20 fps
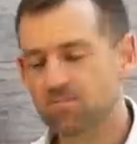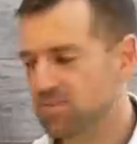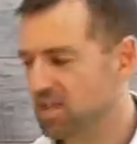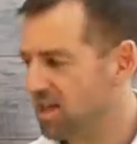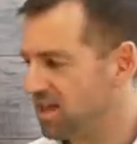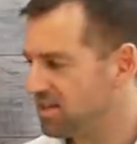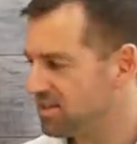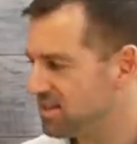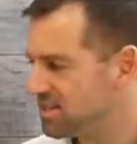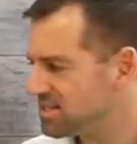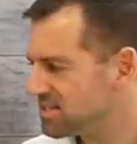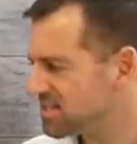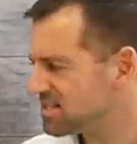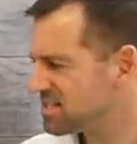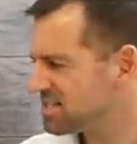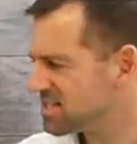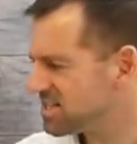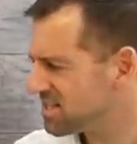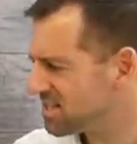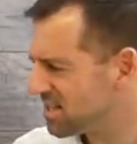Okay, this
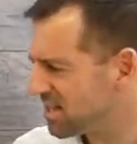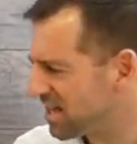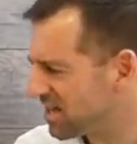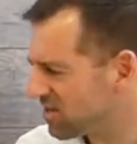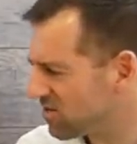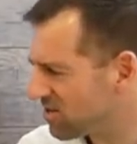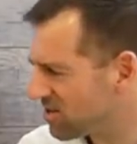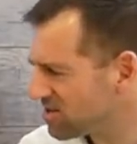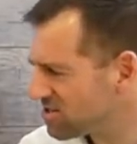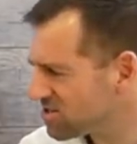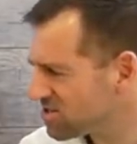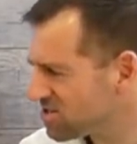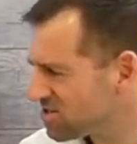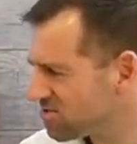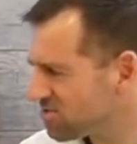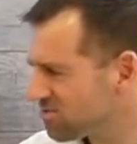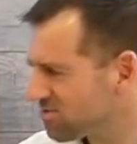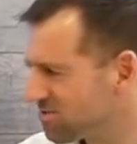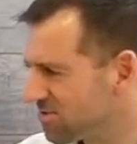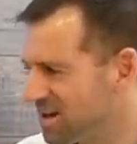isn't English,
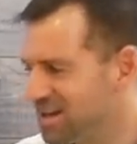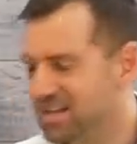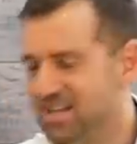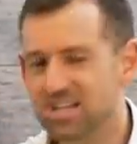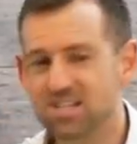right?